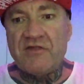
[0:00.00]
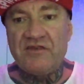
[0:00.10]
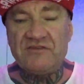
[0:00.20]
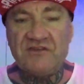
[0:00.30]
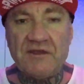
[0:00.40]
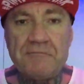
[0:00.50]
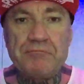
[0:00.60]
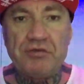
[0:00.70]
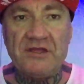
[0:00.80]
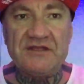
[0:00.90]
This
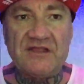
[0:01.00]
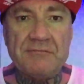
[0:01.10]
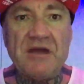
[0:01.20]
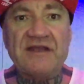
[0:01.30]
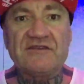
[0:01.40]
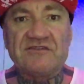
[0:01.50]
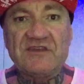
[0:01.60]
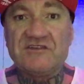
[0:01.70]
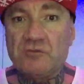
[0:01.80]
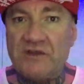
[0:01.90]
completely makes
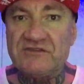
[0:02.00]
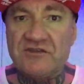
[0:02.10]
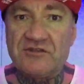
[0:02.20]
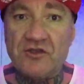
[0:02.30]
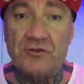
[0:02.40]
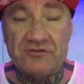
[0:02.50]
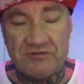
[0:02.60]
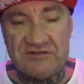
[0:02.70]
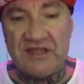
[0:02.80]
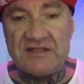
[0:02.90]
these Western girls
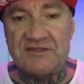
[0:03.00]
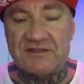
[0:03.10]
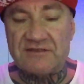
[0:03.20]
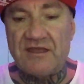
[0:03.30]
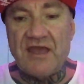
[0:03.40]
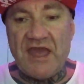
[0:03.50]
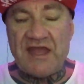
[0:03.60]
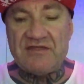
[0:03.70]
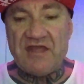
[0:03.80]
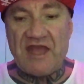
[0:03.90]
redundant,
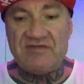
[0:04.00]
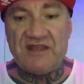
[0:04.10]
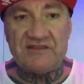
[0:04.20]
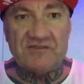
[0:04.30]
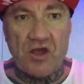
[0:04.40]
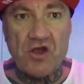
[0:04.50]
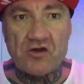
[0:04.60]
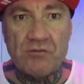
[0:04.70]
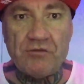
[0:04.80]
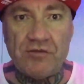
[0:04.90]
and that is a
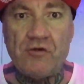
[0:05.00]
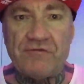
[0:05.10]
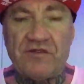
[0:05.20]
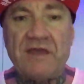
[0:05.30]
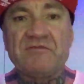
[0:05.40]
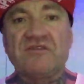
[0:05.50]
horrible thought for them.